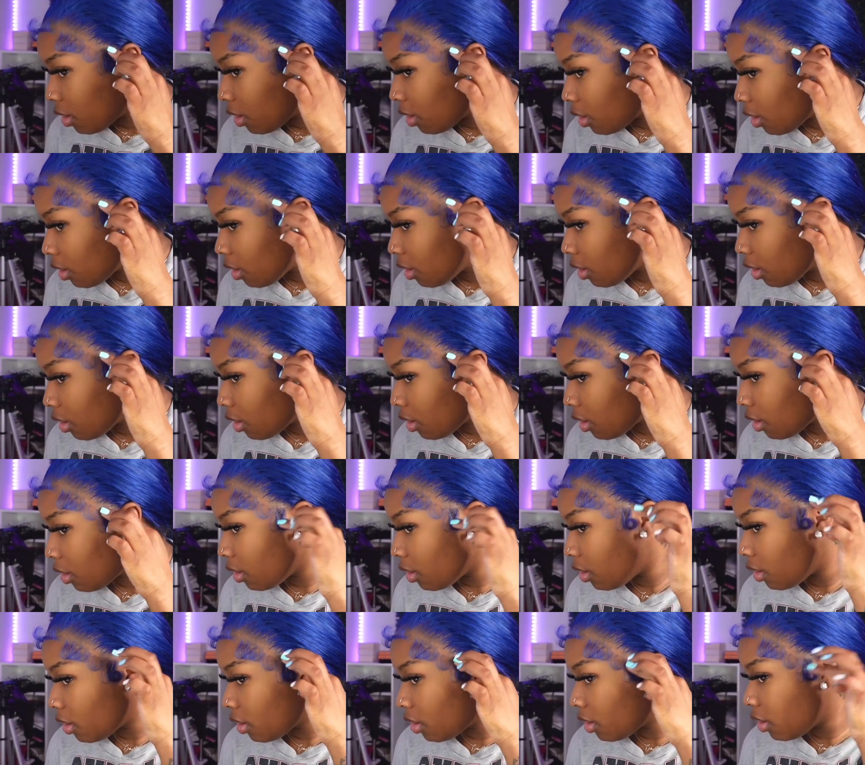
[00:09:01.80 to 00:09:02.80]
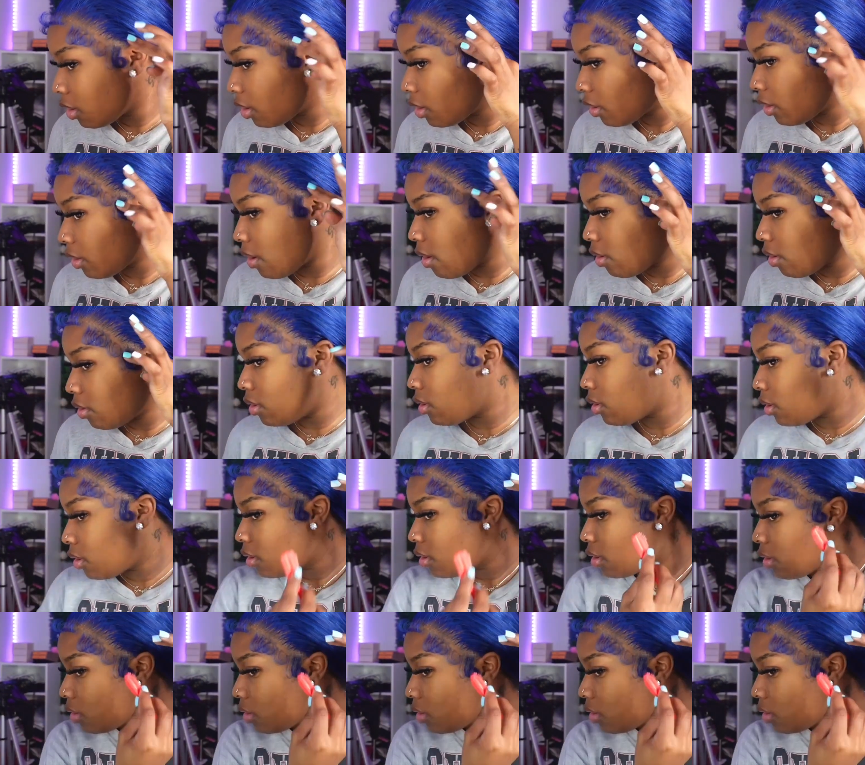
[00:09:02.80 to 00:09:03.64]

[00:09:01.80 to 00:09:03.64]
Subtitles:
(no one is talking)